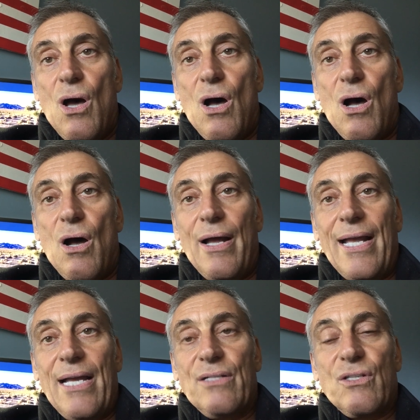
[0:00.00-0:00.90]
uh,
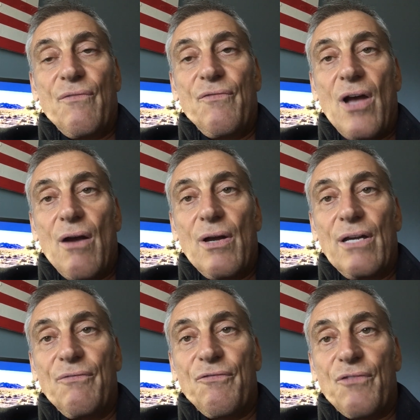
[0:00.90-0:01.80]
it's a
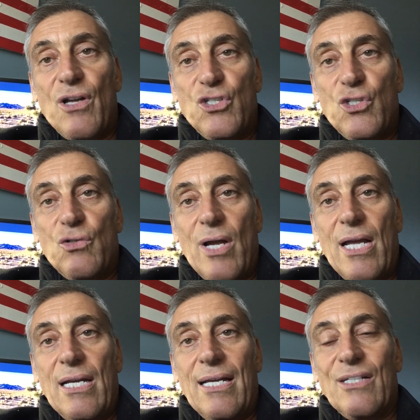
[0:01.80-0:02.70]
very
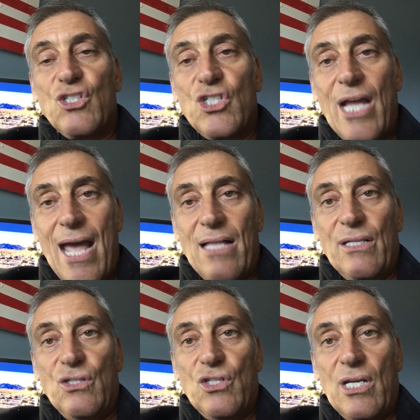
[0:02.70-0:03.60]
frustrating,
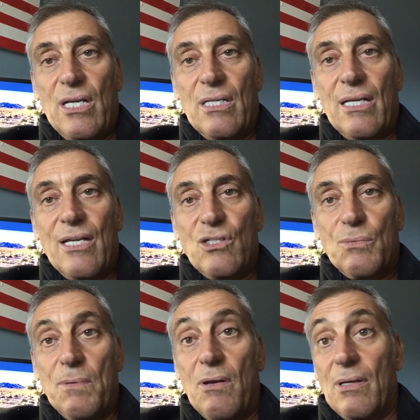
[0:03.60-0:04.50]
challenging
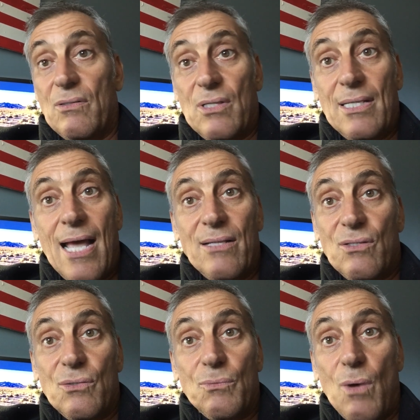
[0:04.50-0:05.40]
experience. And
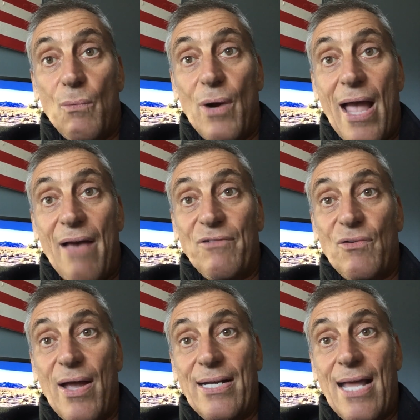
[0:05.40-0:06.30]
that's what we're having
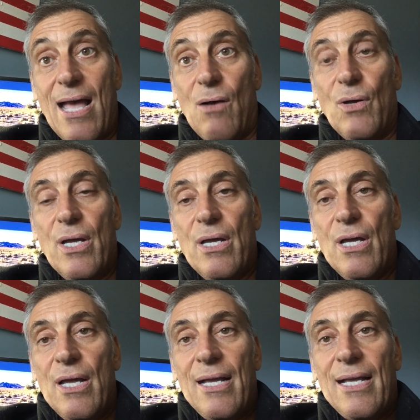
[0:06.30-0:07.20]
right now.
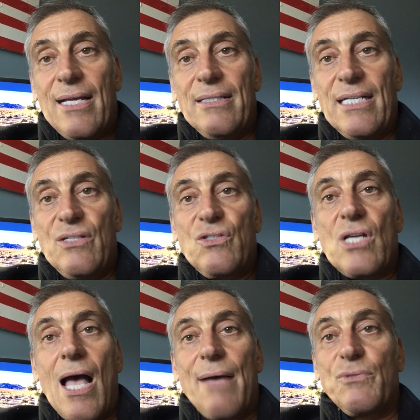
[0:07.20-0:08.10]
In these
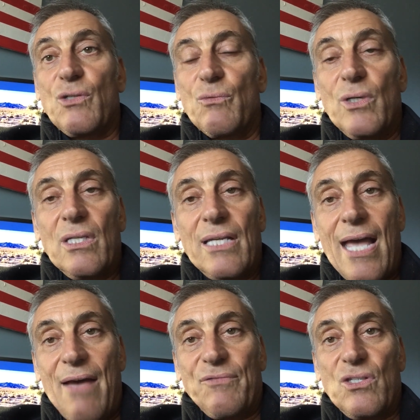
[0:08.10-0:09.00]
times, you really
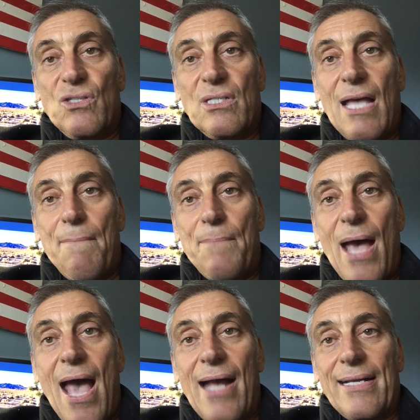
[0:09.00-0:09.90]
have to step
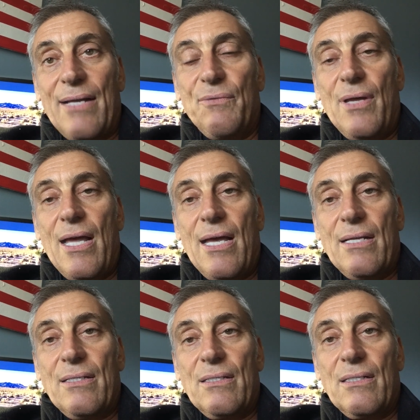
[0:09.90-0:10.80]
back and,
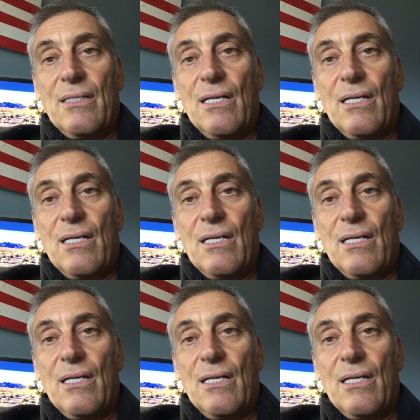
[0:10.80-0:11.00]
and